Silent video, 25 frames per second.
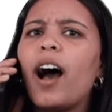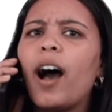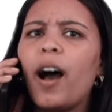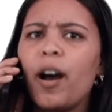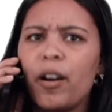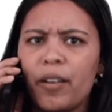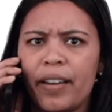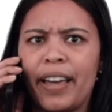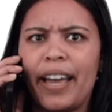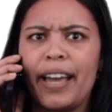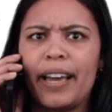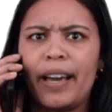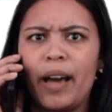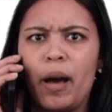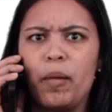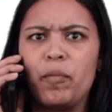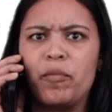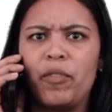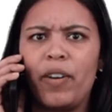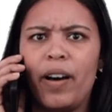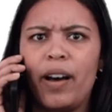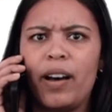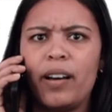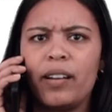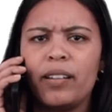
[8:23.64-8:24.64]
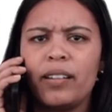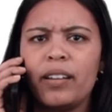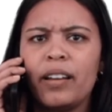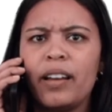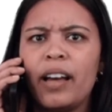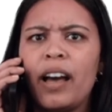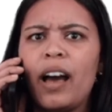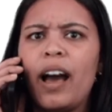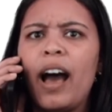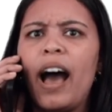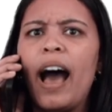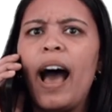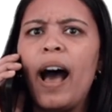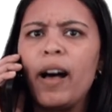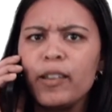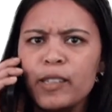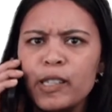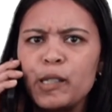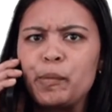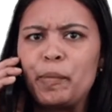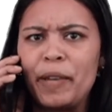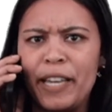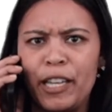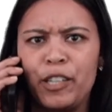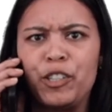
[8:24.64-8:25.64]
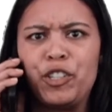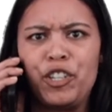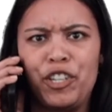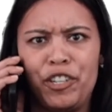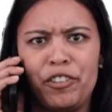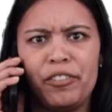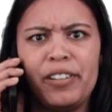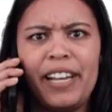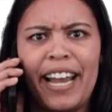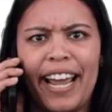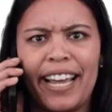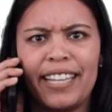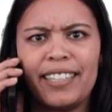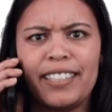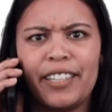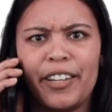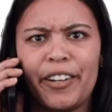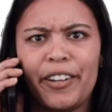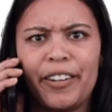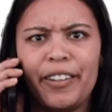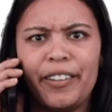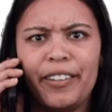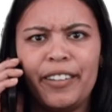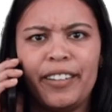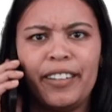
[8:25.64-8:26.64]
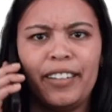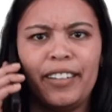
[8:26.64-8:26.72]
Okay, Kamva. I'll speak to you later.